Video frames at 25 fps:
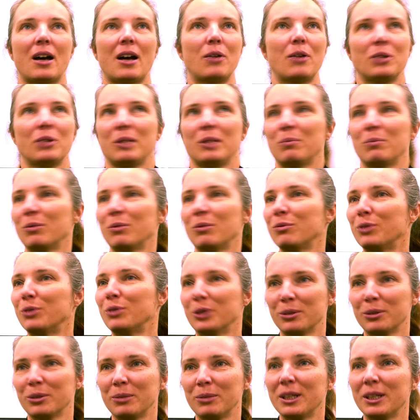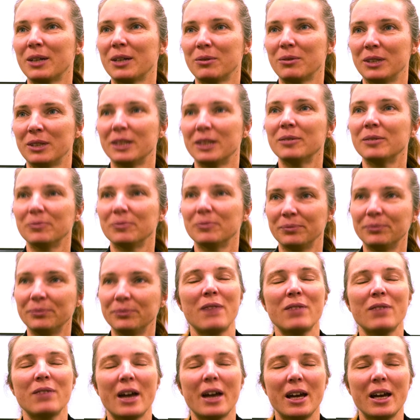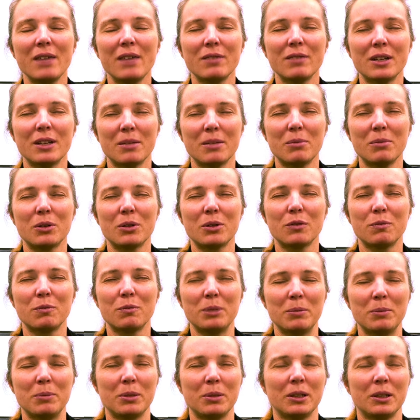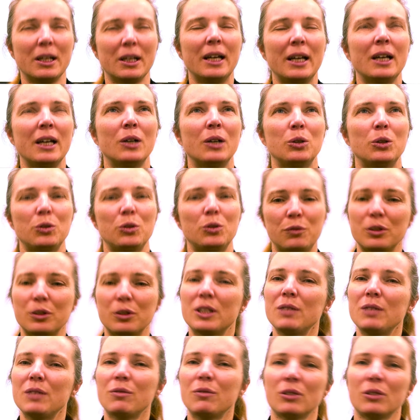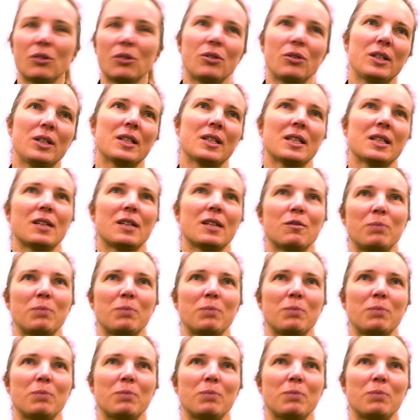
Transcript: how they perform in that way. But I have a number of people who for different reasons